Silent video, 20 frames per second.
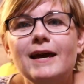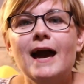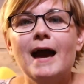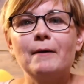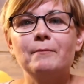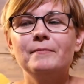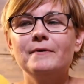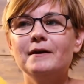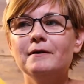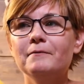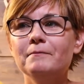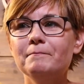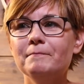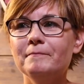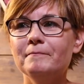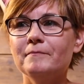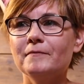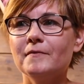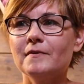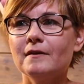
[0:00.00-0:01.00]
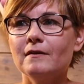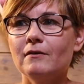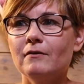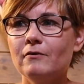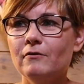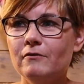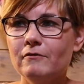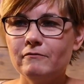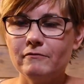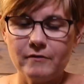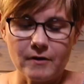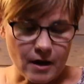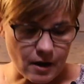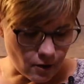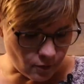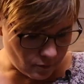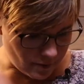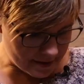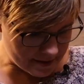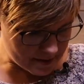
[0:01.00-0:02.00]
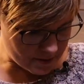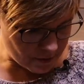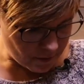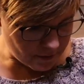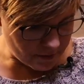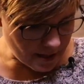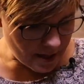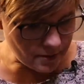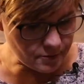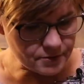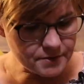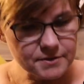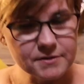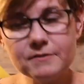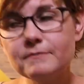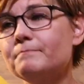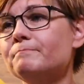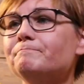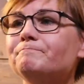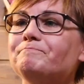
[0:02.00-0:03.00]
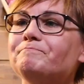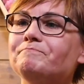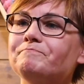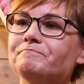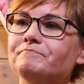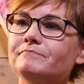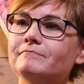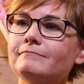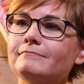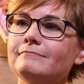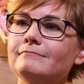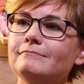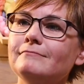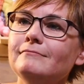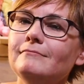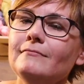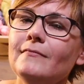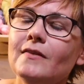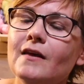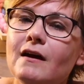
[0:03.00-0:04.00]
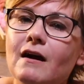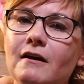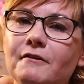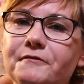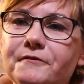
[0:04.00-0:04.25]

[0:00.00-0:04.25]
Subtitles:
happy of how it turned out. I